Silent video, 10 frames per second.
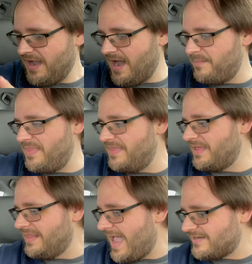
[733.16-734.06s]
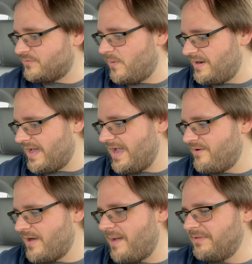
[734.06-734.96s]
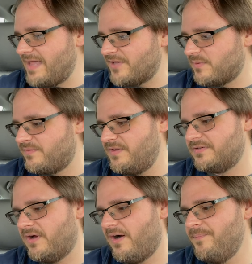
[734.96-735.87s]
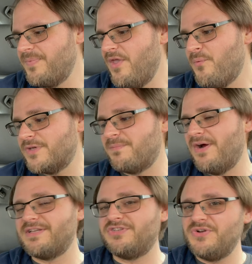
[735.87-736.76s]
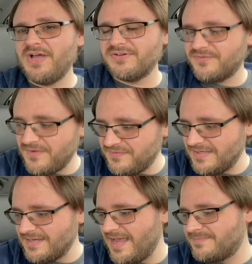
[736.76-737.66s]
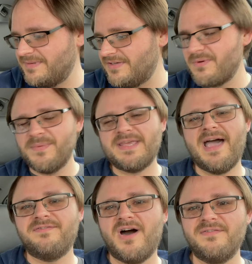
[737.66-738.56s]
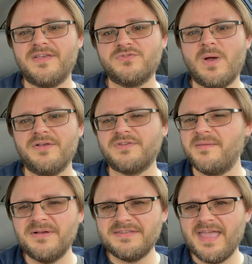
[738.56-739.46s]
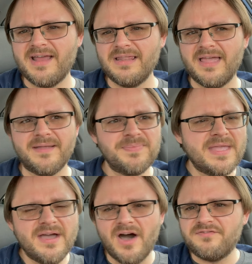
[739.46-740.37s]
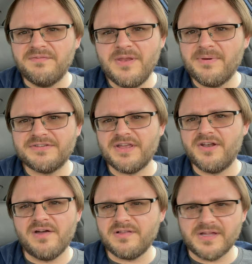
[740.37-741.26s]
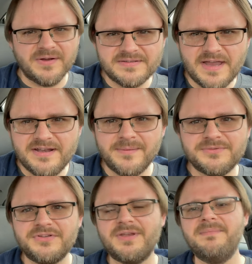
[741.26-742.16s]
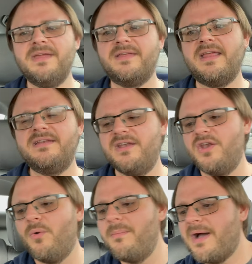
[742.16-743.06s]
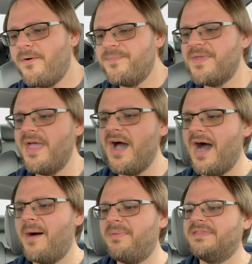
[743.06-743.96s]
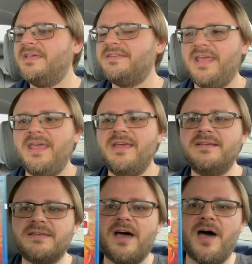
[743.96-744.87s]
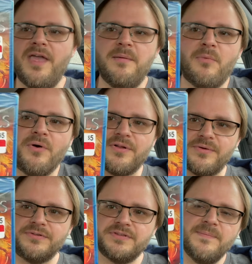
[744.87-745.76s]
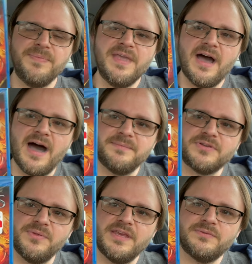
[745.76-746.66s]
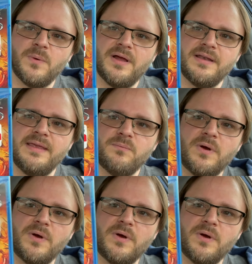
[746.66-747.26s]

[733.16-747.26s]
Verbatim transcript: Um, and then the last one I grabbed, the last one for this haul, was marked at $2.50, but this one was half off as well. So they must have had like a 50% off clearance items or something that I didn't know about. Uh, but this is Immortals. Um, so this one, it